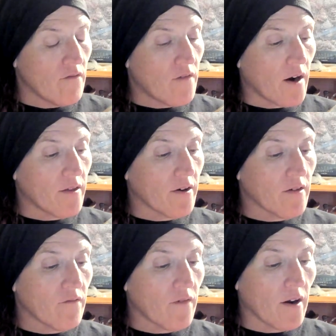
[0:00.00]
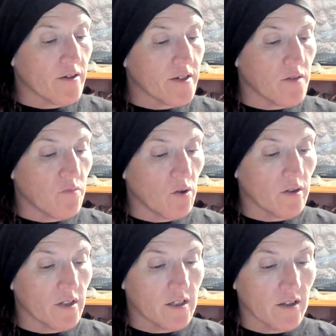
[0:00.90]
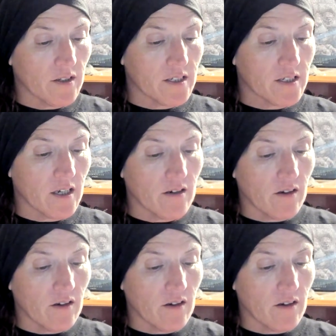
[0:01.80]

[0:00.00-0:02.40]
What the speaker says: Farther and farther she pulled until the skin